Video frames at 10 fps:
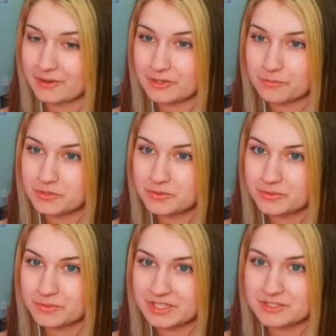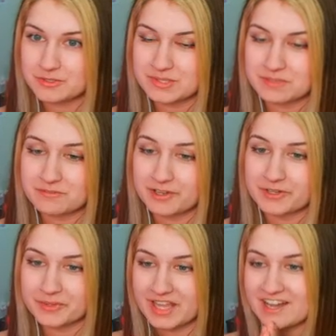I hope you get to do something fun to
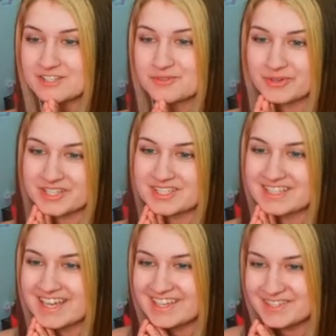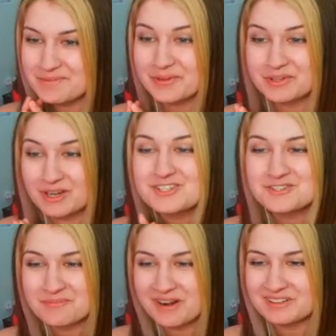relax for the rest of the day. You're probably gonna watch it
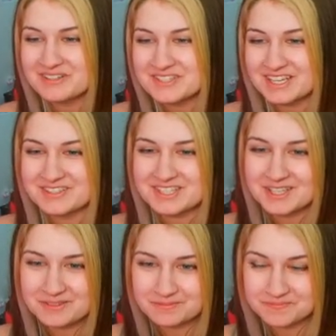tomorrow. Sounds good.